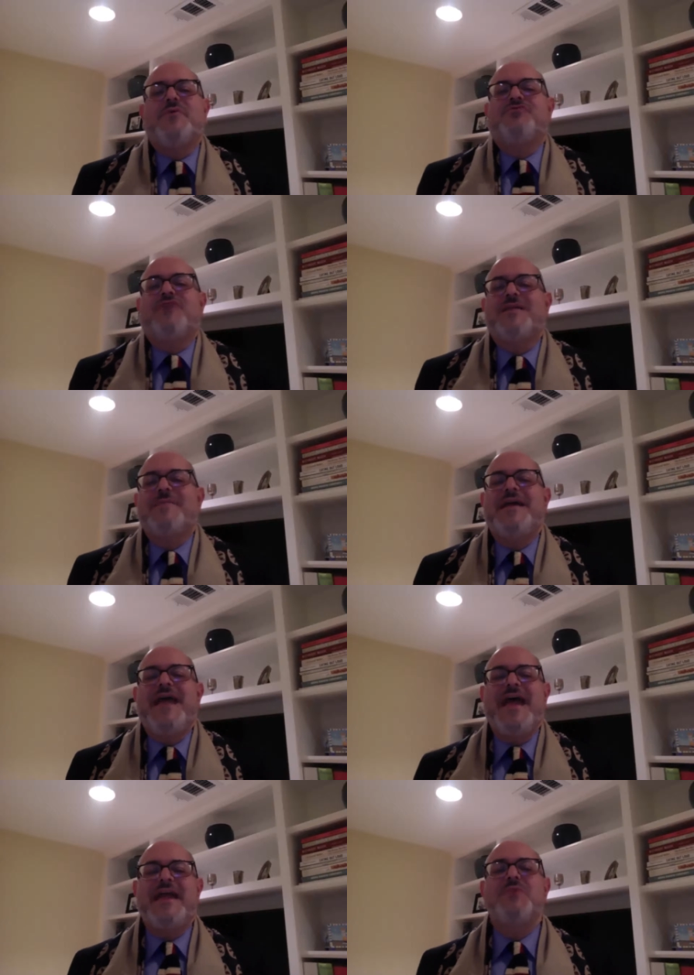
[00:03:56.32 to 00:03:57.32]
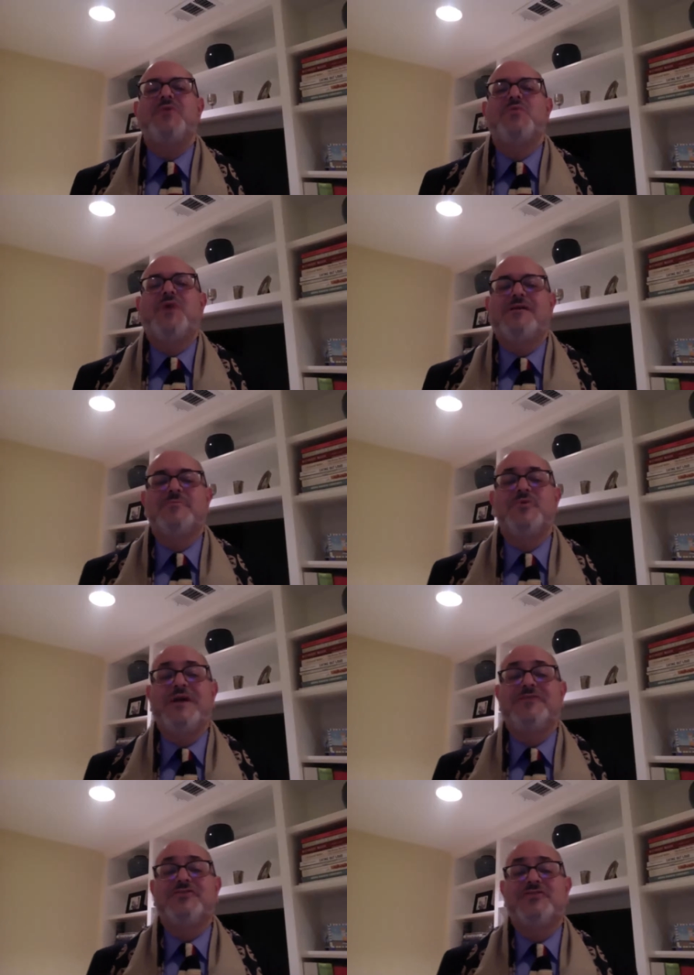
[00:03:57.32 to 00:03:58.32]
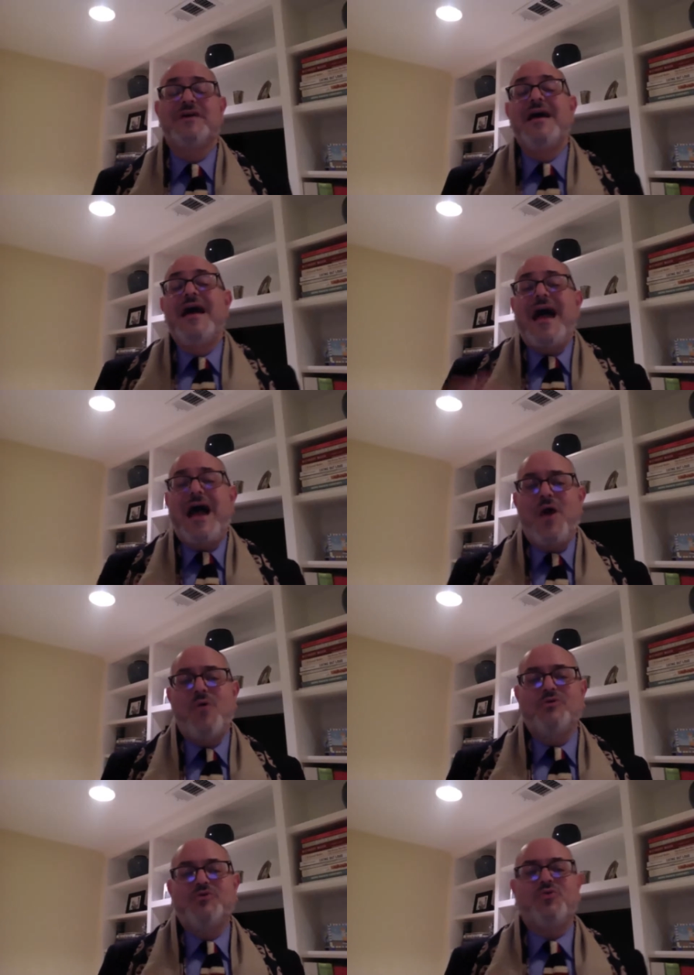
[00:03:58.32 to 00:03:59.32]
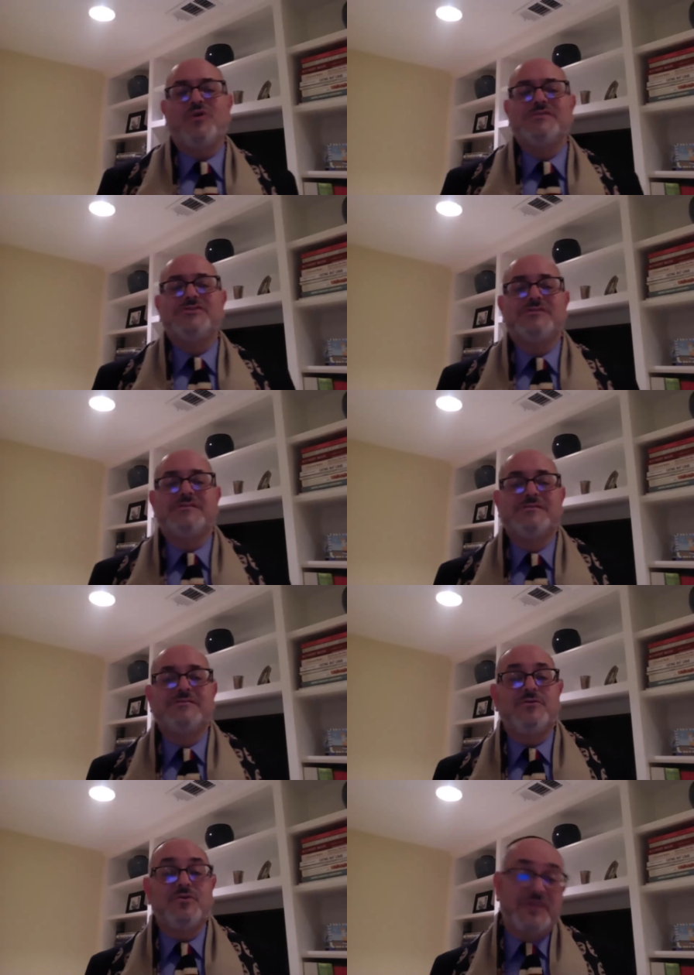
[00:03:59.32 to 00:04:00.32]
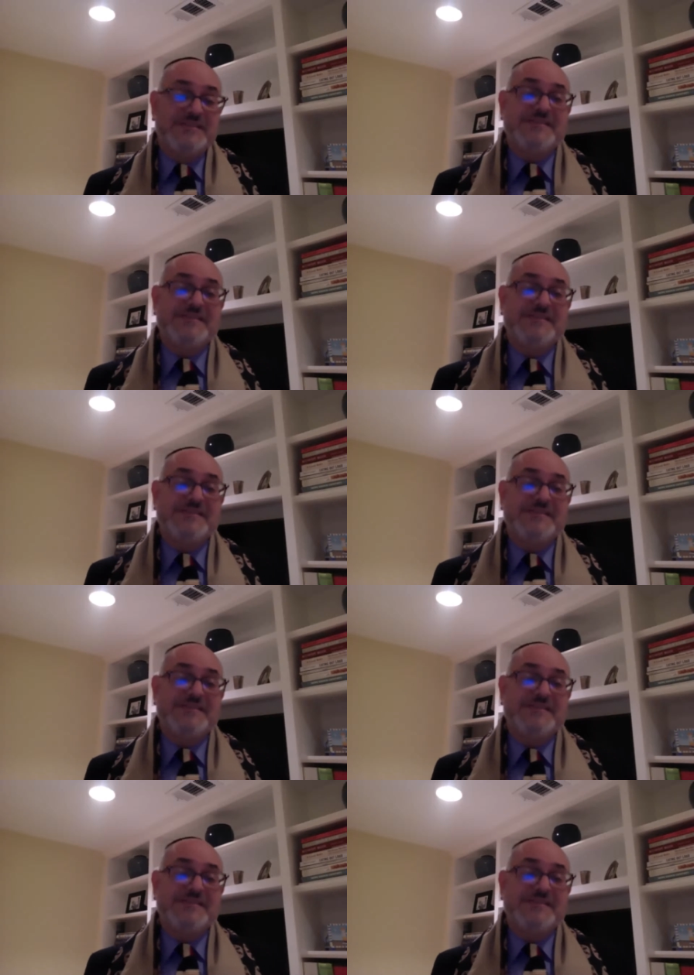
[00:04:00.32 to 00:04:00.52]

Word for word: try to make anyone welcome who entered our doors, or these